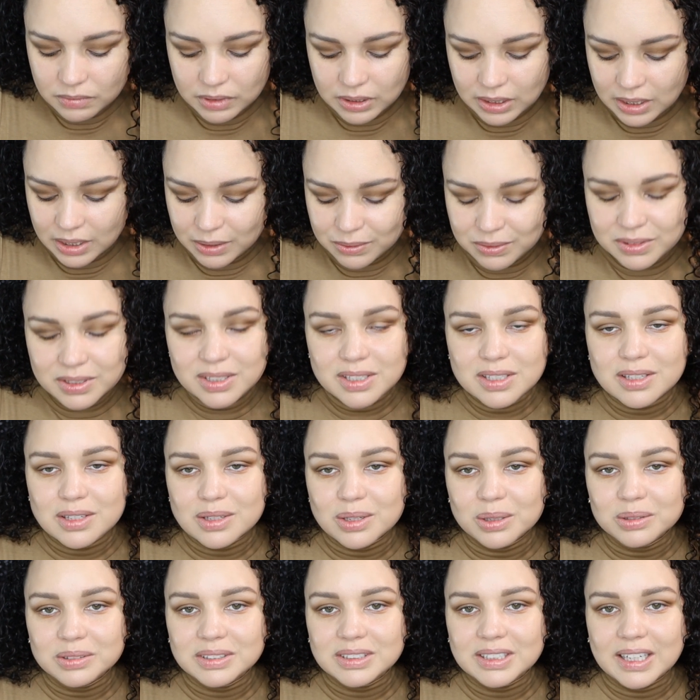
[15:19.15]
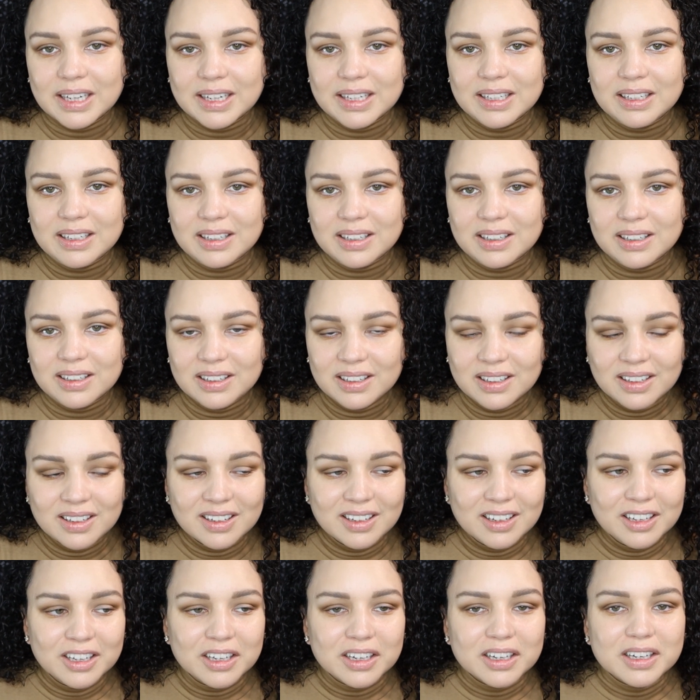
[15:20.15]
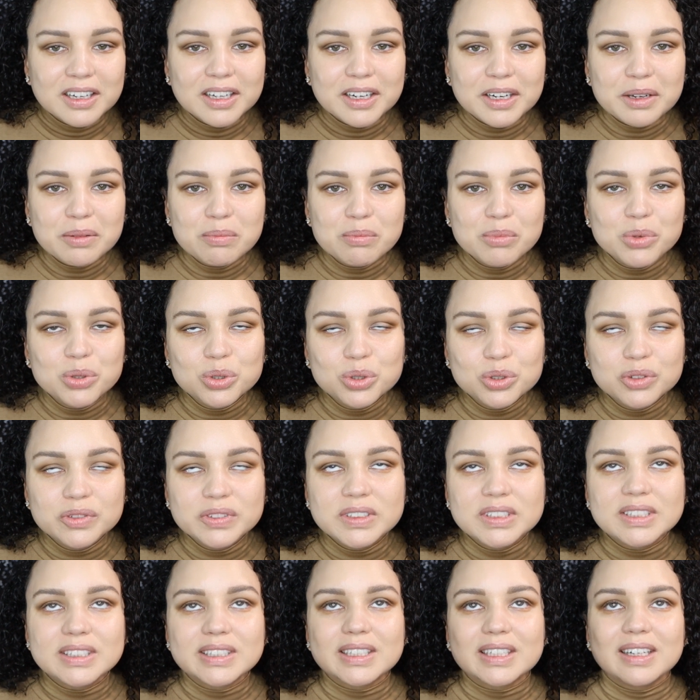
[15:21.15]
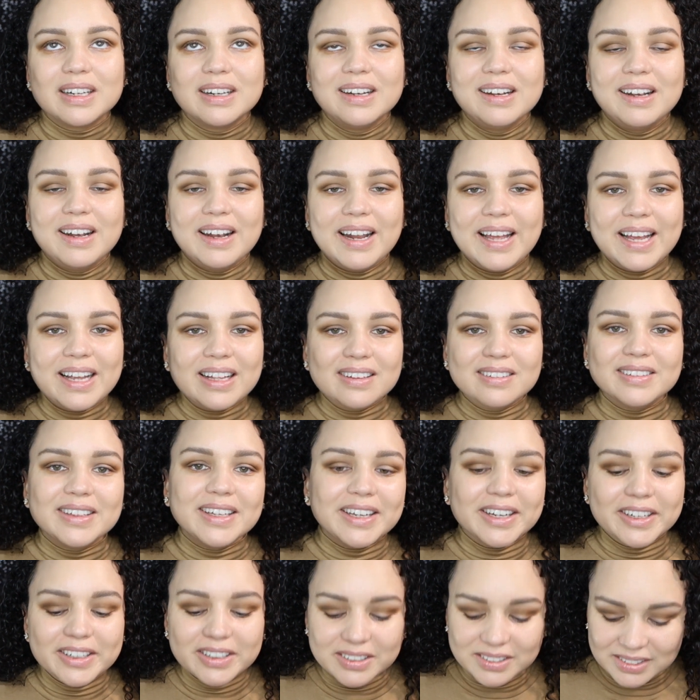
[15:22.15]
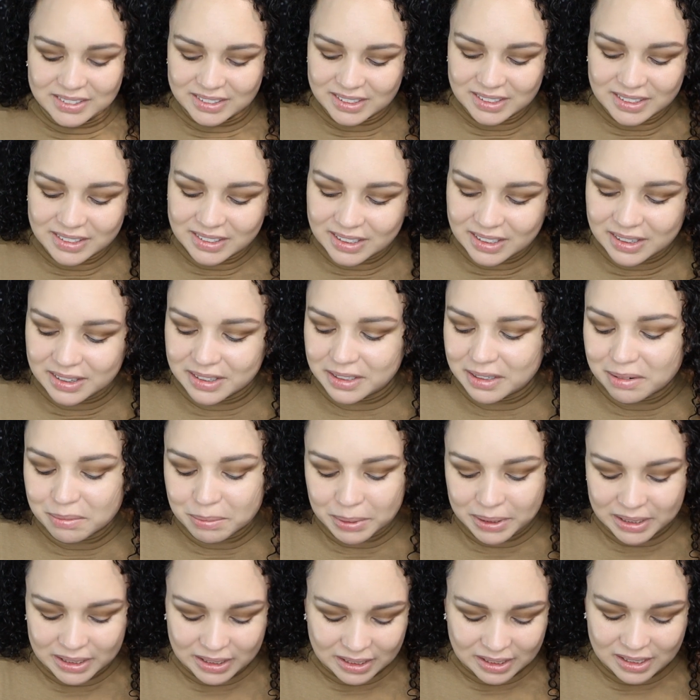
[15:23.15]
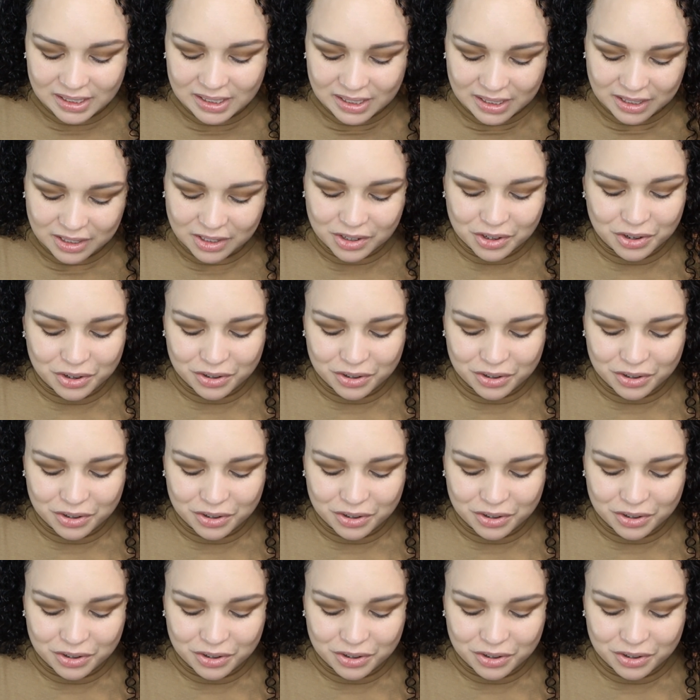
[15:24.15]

He was just so tiny, couldn't move, just laid there, did nothing but eat and